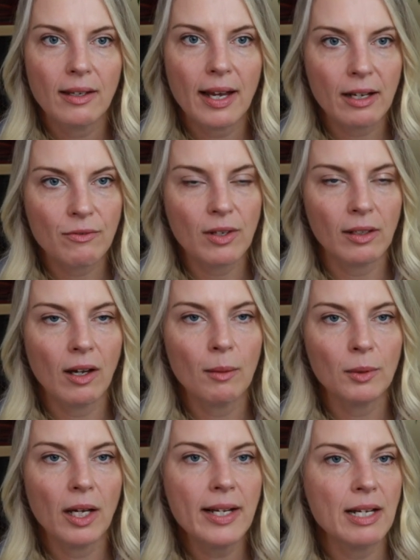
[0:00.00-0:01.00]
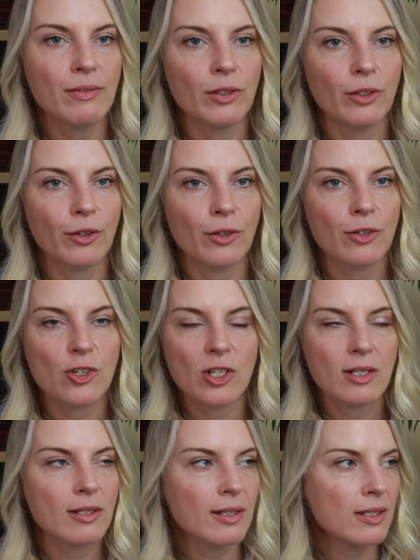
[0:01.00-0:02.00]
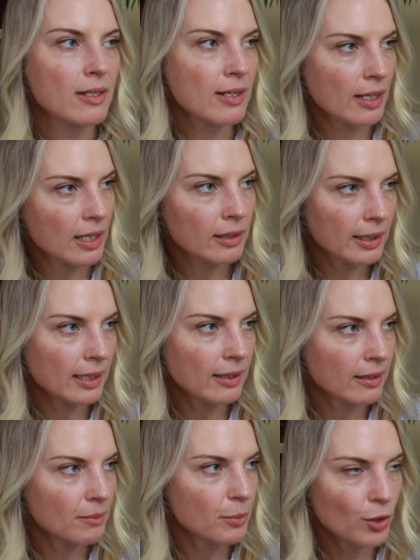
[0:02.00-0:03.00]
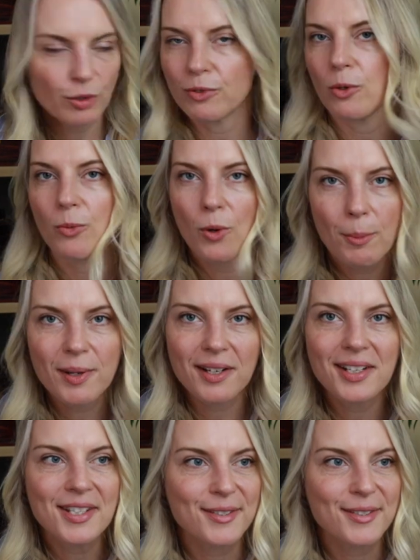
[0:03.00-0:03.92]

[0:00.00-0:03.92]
out of the limelight, even though she's a stunningly beautiful woman.